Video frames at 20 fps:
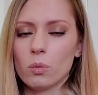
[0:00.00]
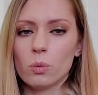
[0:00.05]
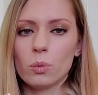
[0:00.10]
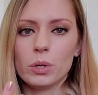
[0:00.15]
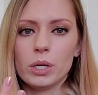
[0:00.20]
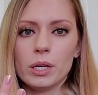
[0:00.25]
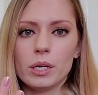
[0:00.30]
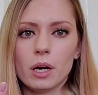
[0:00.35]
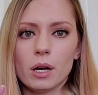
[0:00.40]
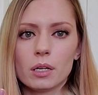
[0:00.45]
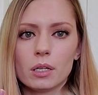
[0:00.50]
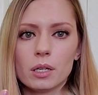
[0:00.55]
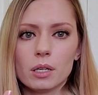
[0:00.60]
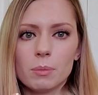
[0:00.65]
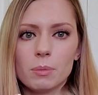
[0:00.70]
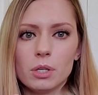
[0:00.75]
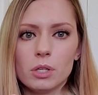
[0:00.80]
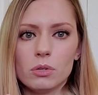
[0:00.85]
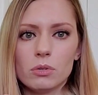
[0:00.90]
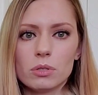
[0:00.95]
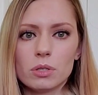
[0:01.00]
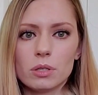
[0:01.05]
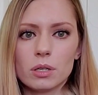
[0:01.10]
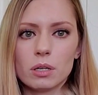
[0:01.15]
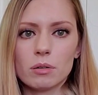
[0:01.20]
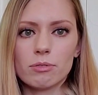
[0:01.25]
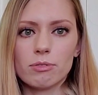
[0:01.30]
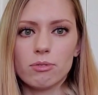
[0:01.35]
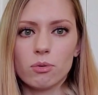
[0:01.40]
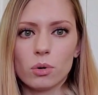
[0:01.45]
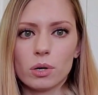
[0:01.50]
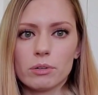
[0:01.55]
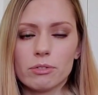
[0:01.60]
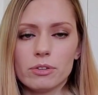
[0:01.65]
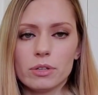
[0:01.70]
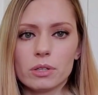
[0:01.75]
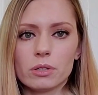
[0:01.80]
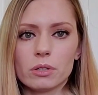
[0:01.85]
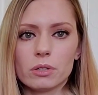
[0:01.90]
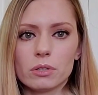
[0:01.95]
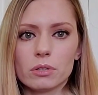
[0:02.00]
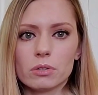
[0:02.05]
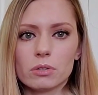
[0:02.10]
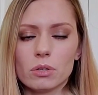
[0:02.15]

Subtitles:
we are going to be using our 4 fingers.